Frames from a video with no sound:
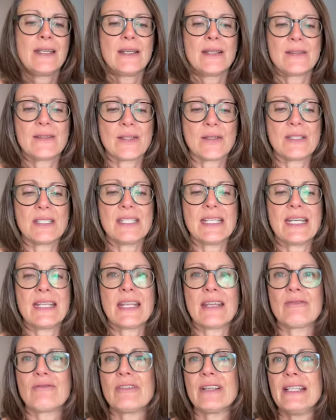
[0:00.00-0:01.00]
So today
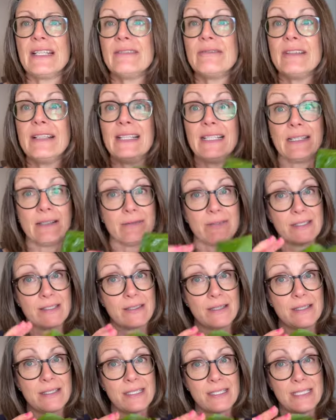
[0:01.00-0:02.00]
they really, I've
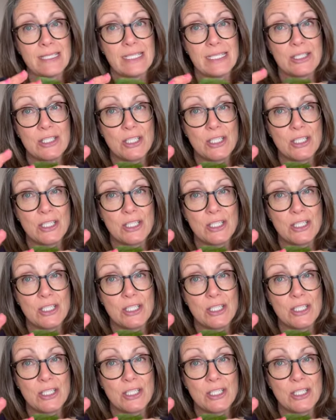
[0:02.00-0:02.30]
decided need